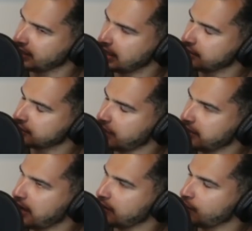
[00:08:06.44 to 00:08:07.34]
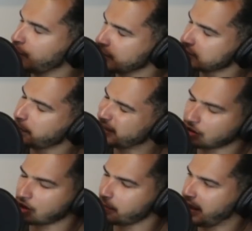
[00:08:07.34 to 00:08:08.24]
So I mean, what's the best
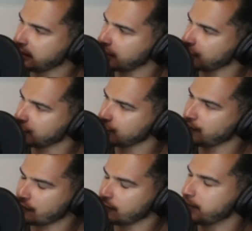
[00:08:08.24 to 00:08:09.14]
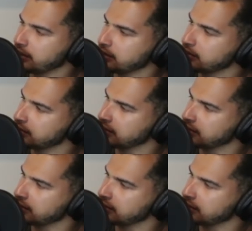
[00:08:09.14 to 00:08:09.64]
automatic car you've ever been in?